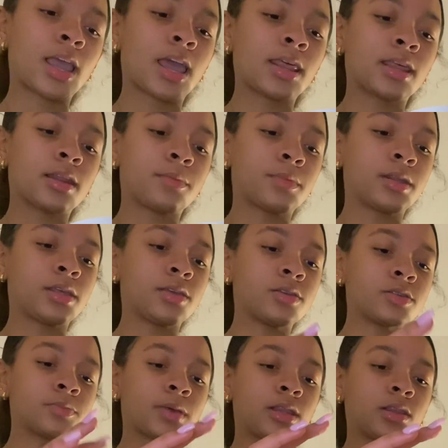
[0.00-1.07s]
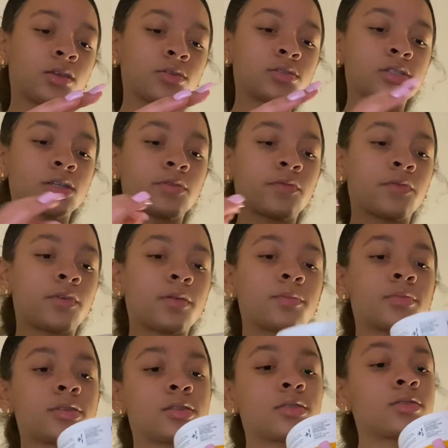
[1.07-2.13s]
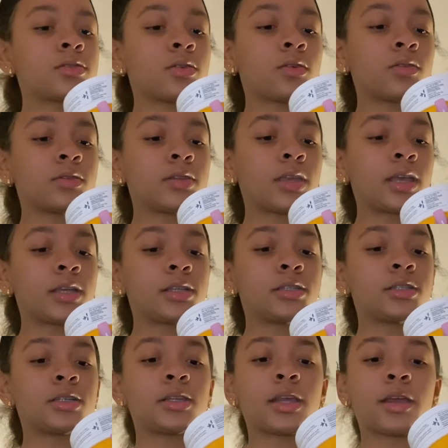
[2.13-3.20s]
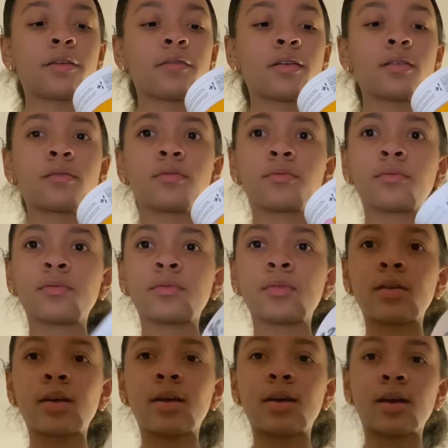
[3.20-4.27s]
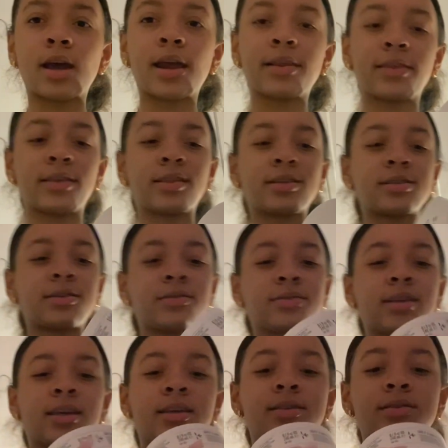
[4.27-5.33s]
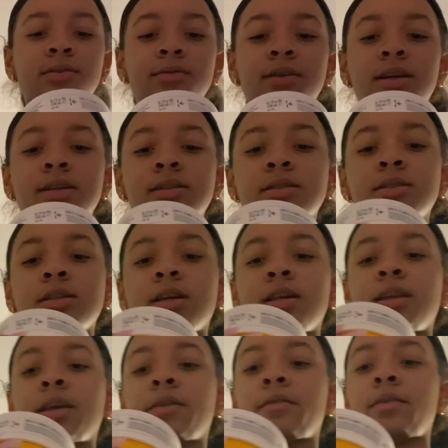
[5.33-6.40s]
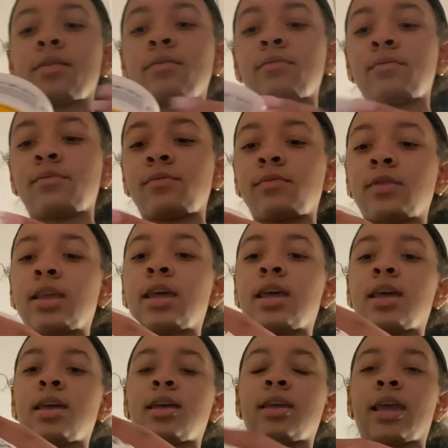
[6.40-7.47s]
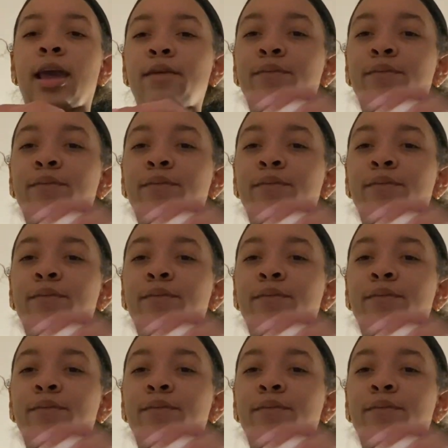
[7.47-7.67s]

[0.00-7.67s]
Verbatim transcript: then I'm gonna use my lotion from Sol de Janeiro. I think that's how you say it, Sol de Janeiro. Yeah,